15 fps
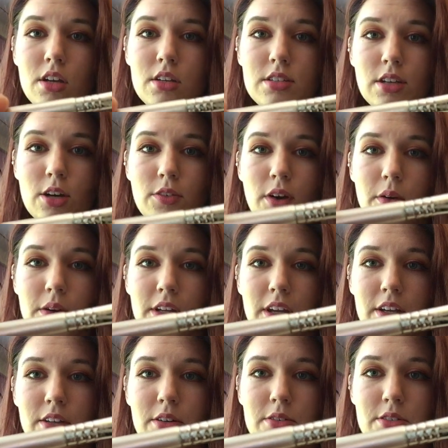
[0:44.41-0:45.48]
So if I want to
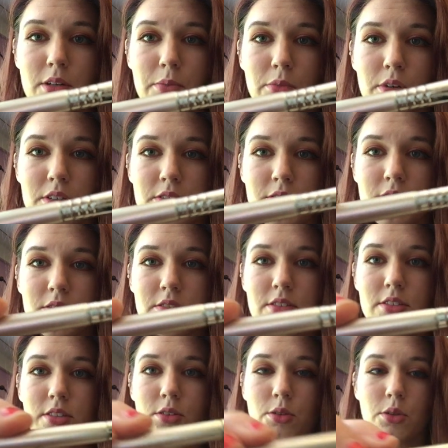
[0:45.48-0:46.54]
get close on
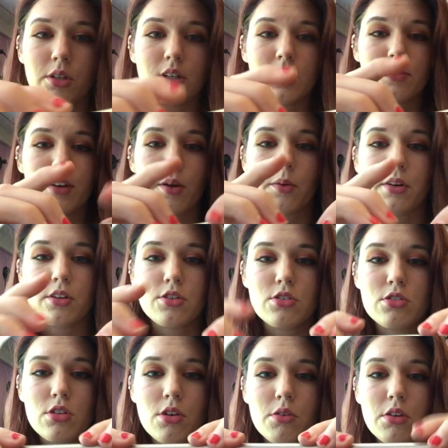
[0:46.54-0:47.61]
bristles, or if I want to
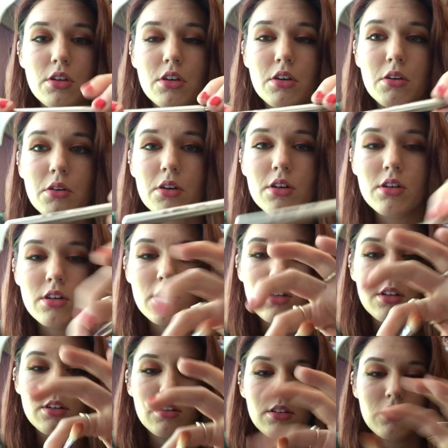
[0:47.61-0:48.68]
show you,
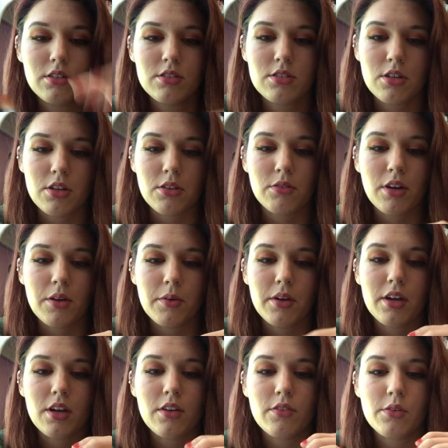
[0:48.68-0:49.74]
turn it the right
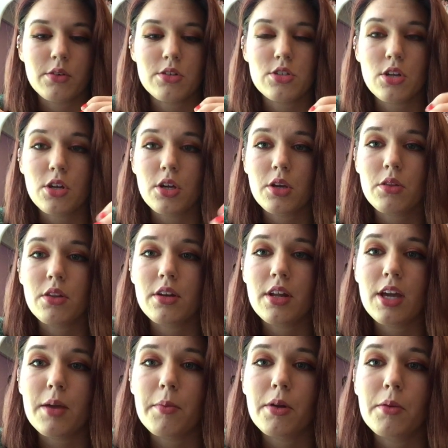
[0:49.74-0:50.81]
way, if I want to show you the
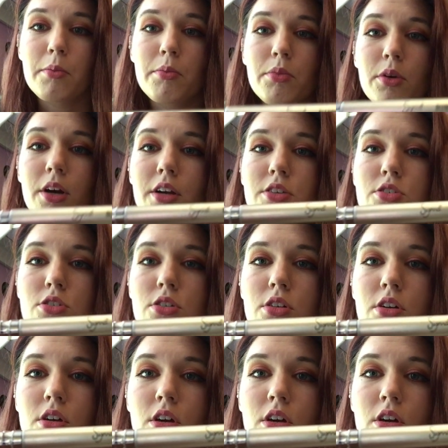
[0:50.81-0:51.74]
name on a brush,